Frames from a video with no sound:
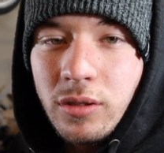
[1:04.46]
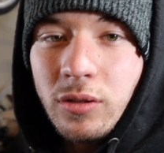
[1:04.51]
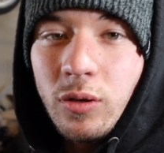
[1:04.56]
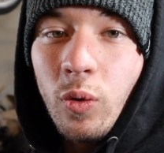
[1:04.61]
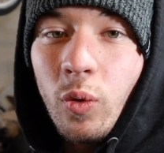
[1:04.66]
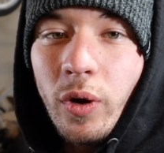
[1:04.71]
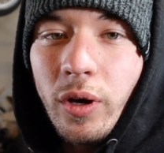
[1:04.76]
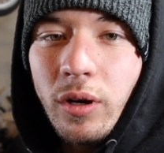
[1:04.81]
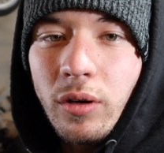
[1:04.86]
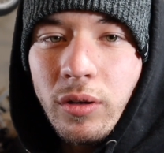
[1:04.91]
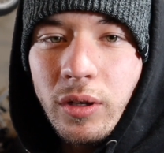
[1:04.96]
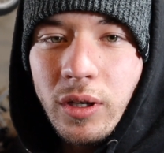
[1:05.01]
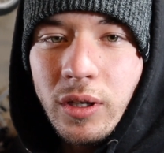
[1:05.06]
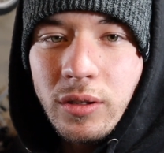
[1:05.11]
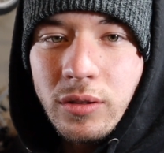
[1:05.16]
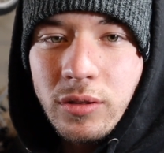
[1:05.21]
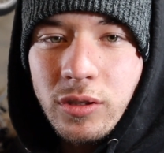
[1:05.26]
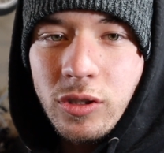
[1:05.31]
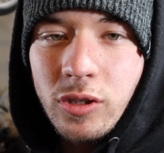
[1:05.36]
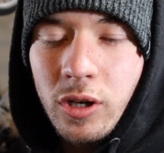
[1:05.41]
oil
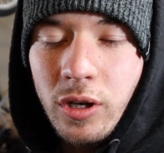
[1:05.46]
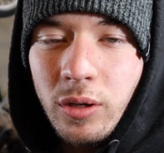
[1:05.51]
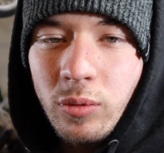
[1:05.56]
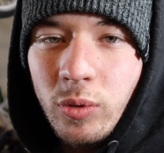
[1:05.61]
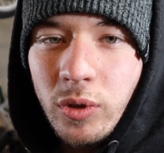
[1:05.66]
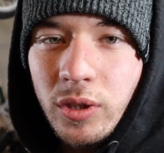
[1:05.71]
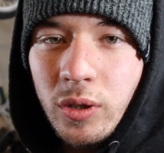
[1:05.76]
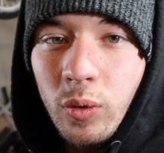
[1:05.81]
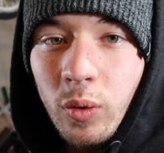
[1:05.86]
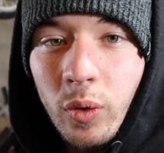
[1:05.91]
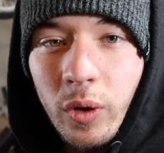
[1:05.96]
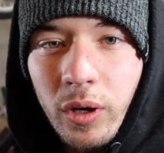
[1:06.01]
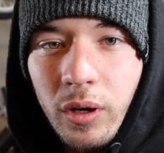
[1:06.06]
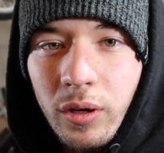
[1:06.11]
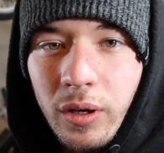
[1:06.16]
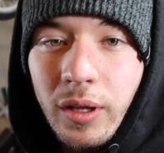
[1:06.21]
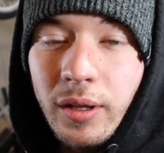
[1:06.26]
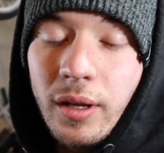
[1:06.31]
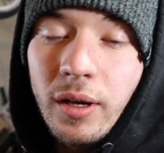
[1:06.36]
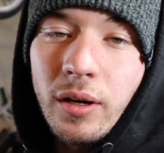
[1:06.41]
in, starting with the oil,
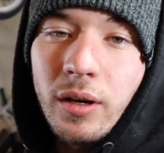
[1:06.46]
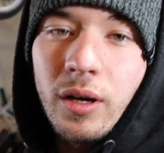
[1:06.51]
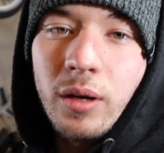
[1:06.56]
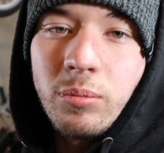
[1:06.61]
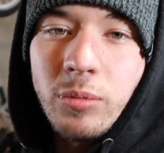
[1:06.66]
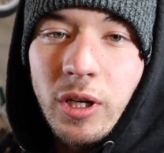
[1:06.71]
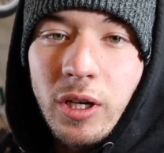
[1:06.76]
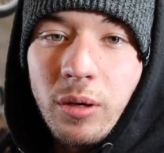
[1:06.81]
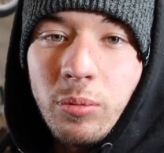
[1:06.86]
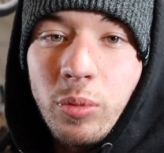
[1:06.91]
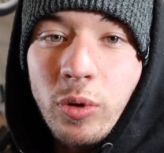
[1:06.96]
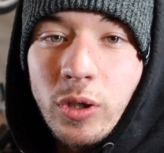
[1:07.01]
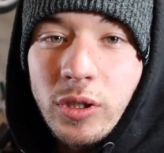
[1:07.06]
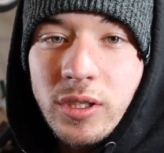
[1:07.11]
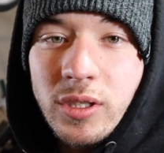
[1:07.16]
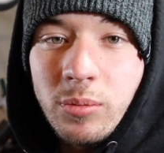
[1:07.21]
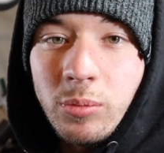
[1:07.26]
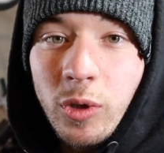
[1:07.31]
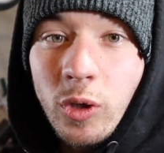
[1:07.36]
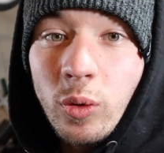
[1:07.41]
and then I'm going to put
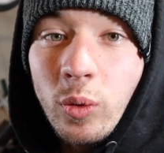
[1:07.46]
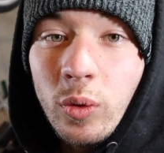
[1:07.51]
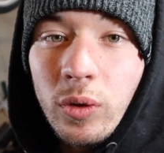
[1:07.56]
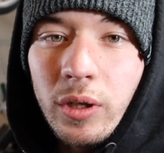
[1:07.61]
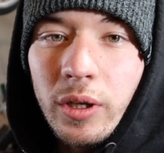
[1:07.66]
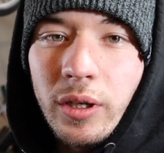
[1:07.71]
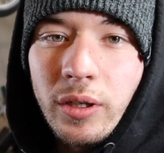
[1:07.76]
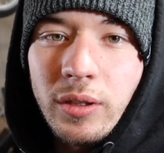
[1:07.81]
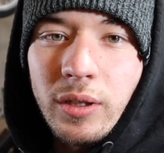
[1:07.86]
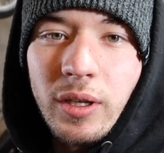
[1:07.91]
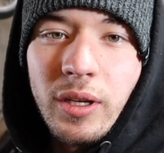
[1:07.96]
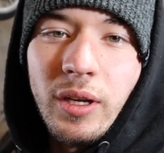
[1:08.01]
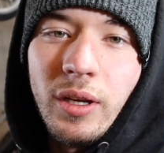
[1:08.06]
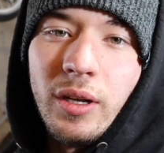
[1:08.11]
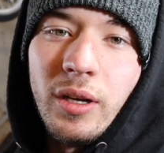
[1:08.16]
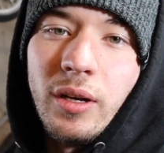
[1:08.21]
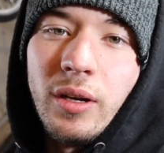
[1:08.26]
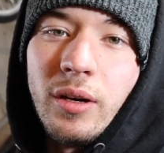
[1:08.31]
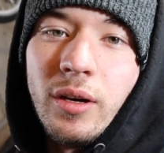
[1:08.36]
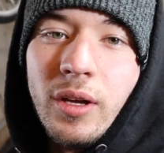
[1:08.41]
some coolant
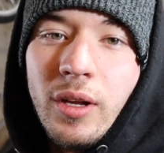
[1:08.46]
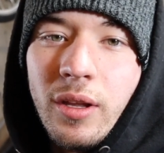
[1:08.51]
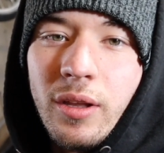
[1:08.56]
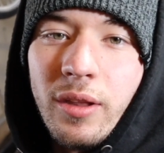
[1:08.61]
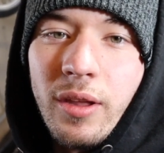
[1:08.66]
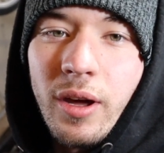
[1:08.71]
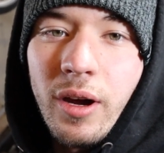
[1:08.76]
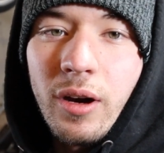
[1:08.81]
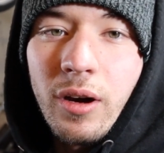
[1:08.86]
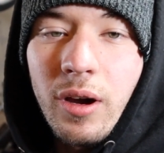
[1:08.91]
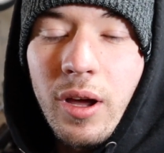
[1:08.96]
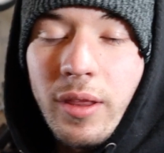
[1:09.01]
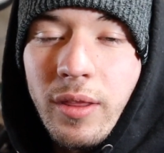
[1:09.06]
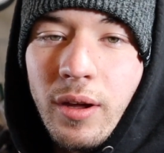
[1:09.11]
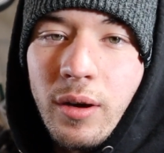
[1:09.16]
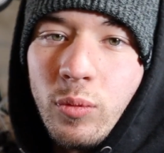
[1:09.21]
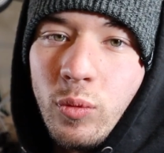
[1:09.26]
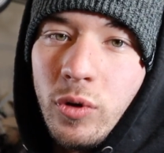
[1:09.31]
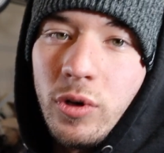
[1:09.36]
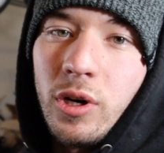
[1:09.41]
in there, and
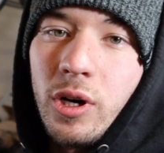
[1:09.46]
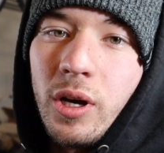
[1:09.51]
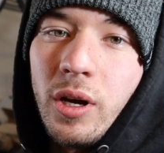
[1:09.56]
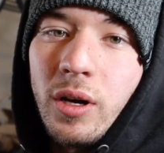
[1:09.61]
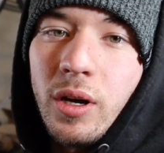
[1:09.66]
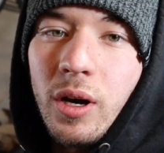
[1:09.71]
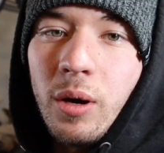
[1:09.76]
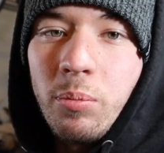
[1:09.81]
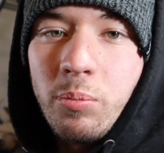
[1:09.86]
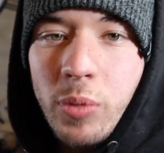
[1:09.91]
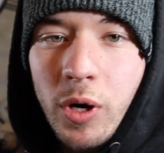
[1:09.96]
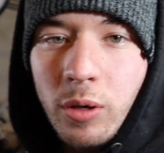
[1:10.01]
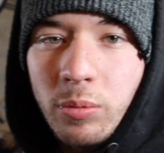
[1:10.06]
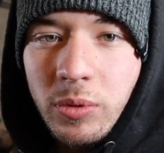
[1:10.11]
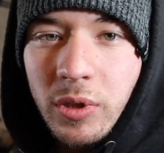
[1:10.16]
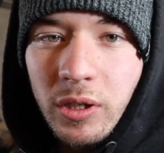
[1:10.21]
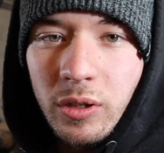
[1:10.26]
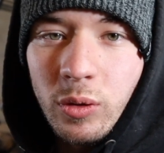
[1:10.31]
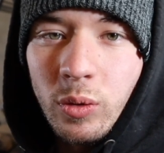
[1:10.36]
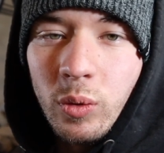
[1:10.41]
then we're going to burp
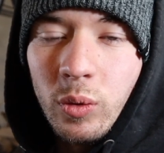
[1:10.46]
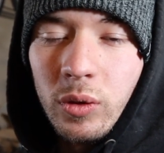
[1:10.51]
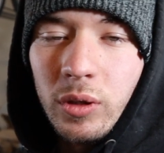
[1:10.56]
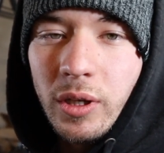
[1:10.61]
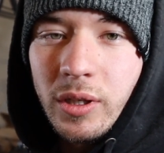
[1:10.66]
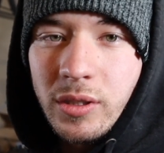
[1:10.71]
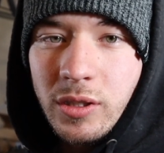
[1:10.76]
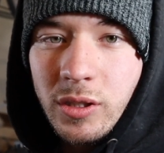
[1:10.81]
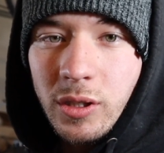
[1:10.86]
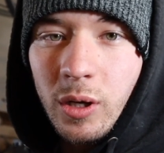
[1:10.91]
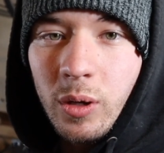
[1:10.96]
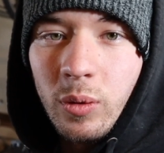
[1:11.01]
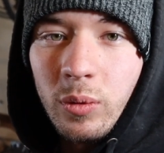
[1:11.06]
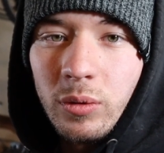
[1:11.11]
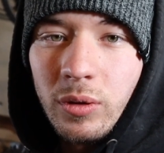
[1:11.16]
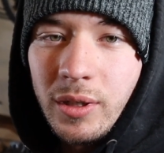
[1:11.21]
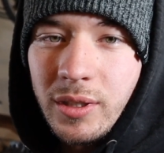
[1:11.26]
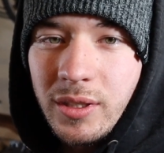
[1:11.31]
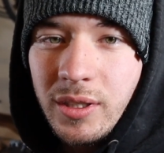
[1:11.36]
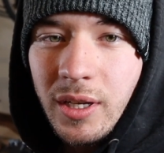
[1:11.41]
the coolant. So
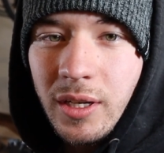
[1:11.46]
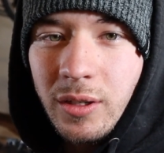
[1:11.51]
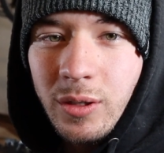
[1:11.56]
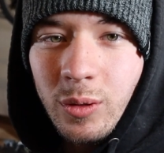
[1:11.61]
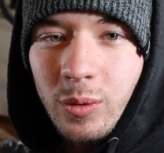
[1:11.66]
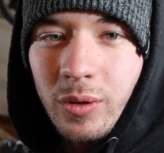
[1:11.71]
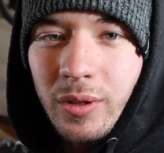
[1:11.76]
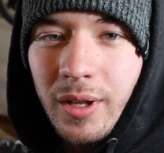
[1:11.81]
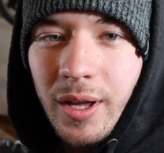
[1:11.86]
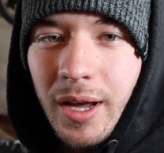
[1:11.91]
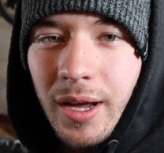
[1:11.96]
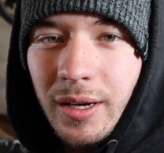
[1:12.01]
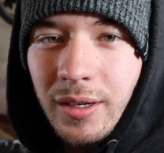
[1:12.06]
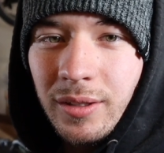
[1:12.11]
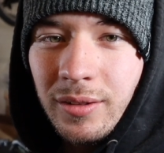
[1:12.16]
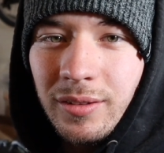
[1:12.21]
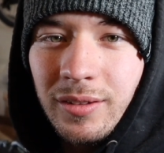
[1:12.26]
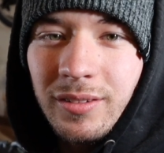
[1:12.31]
let's get doing that.